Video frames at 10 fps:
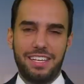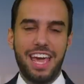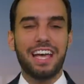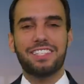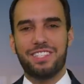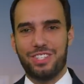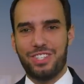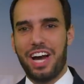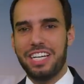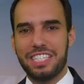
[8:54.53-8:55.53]
Yes, the
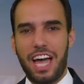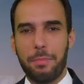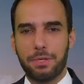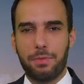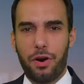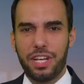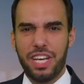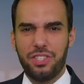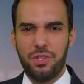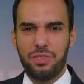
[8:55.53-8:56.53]
Chinese Communist
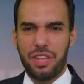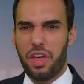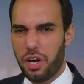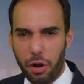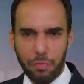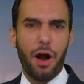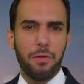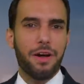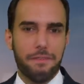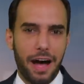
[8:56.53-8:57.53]
Party is using the
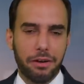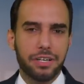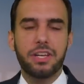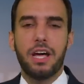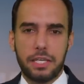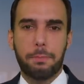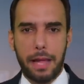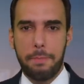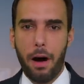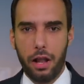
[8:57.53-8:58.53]
coronavirus to
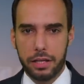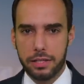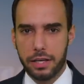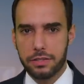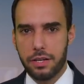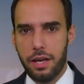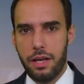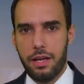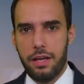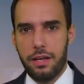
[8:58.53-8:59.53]
play politics.
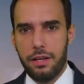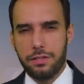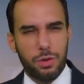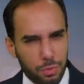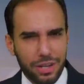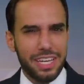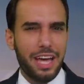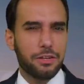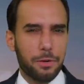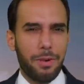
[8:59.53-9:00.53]
So it really
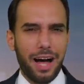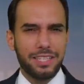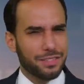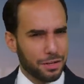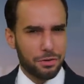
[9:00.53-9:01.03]
undermines the